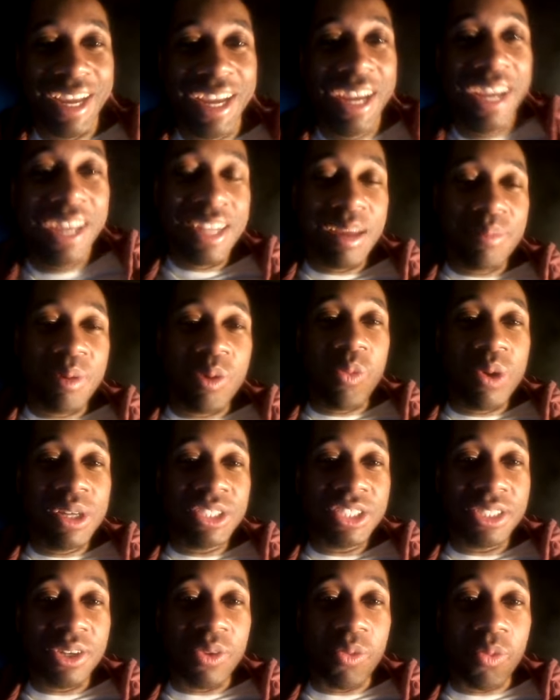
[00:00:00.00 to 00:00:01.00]
they be
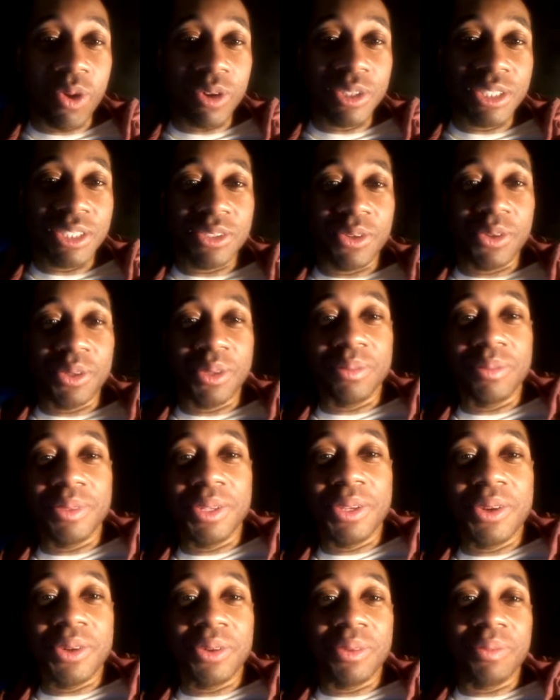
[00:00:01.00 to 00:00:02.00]
wishing the worst on him, you
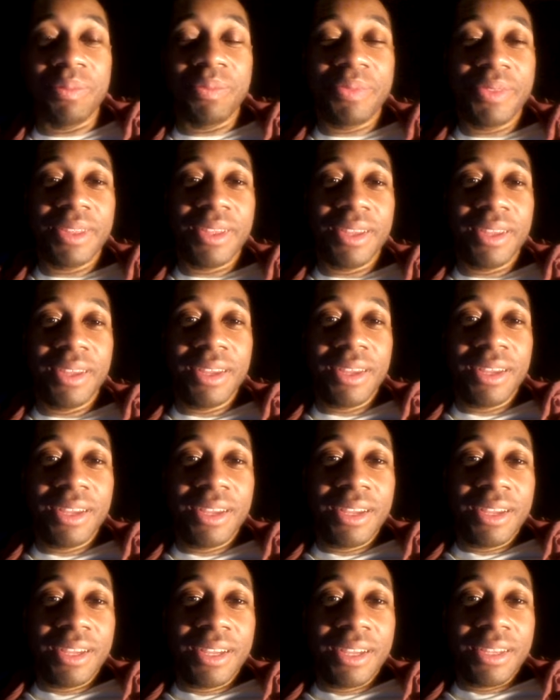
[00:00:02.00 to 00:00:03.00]
know.
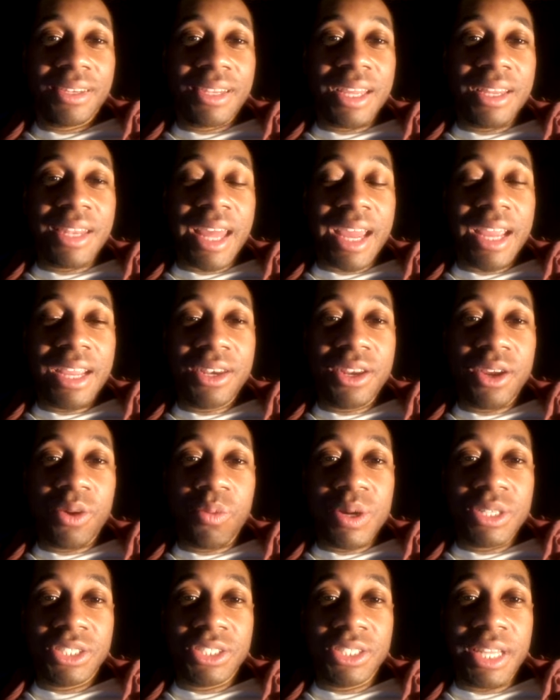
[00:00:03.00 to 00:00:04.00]
They dang near
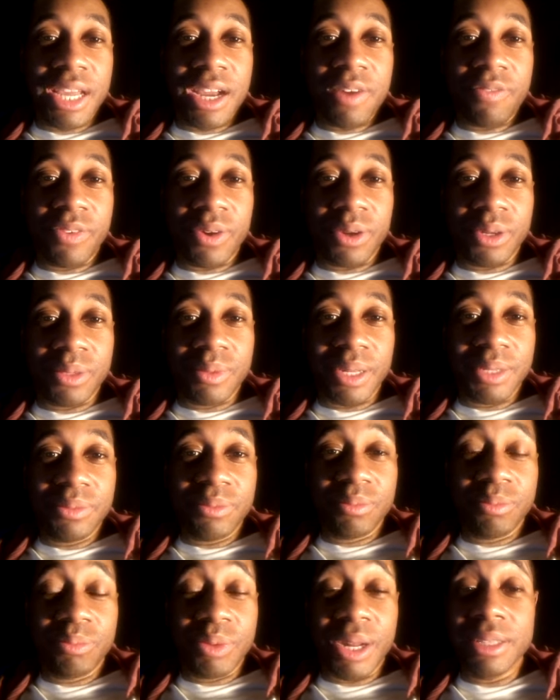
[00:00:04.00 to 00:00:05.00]
wish death on him.
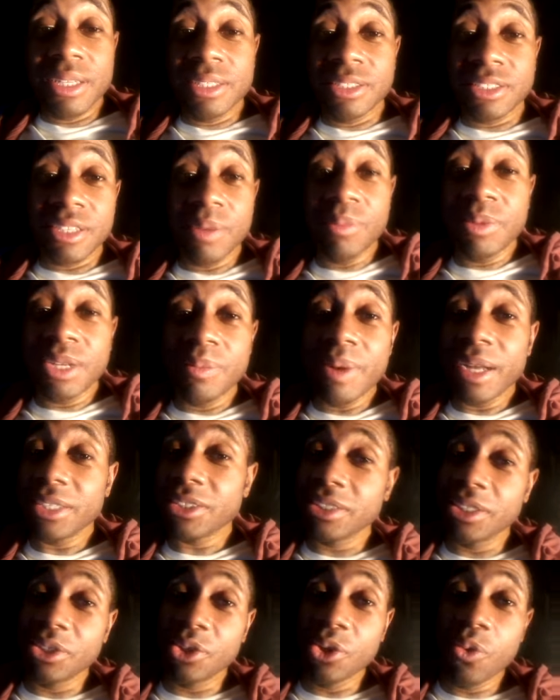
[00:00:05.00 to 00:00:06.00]
I, I think some of them
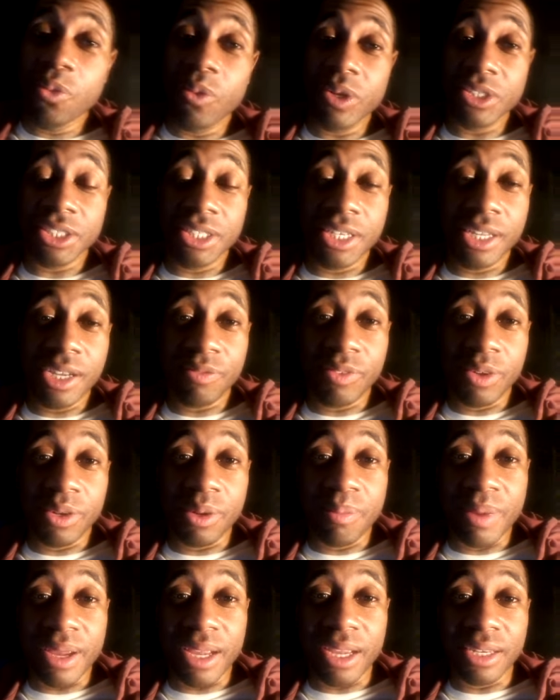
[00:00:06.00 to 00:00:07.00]
actually do wish death on a
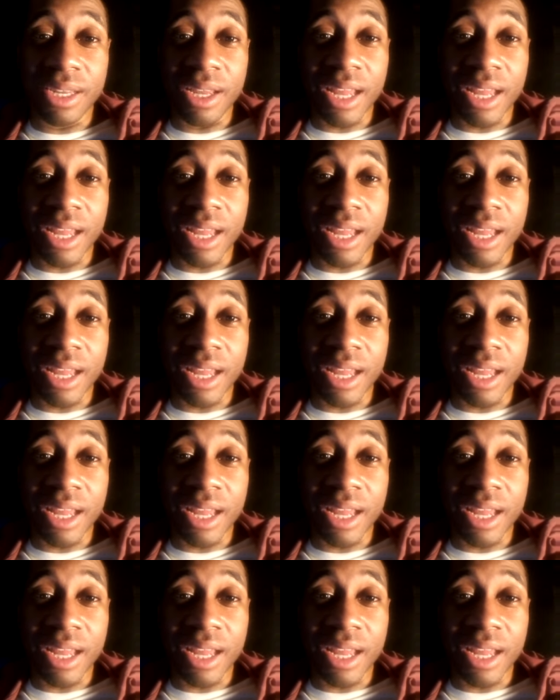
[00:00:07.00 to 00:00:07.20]
man that